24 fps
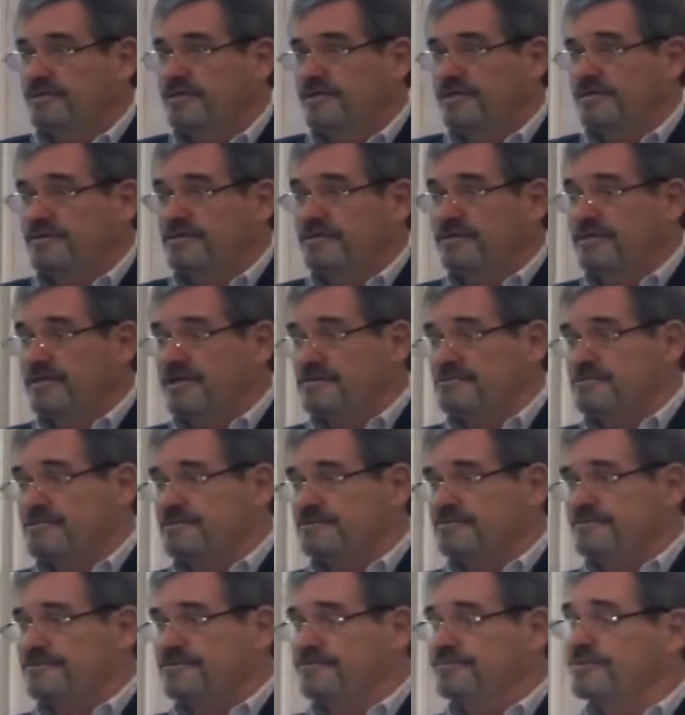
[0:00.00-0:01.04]
We're healing that
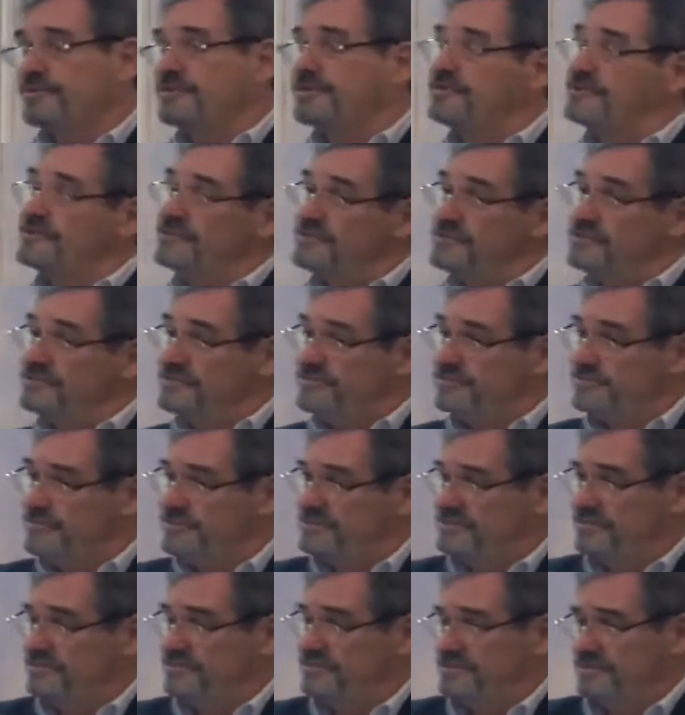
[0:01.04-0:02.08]
earth. We're healing those
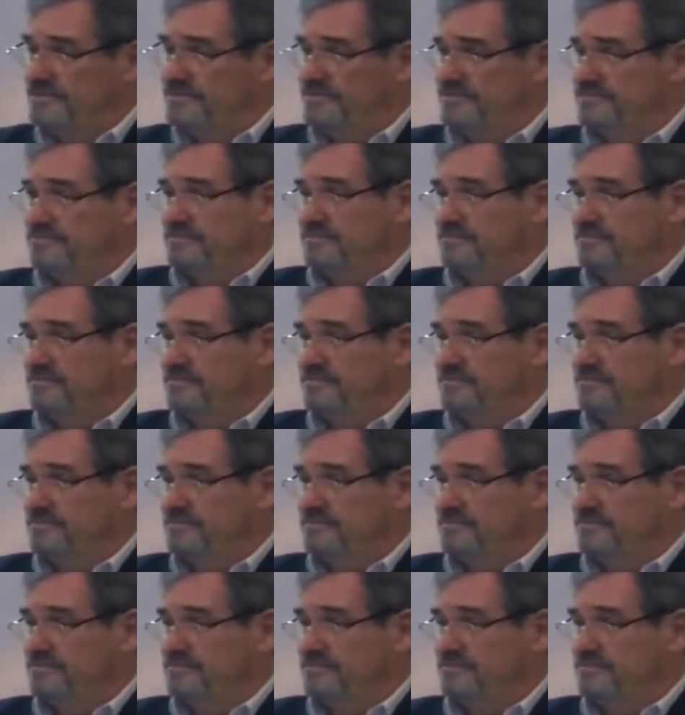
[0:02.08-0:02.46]
persons.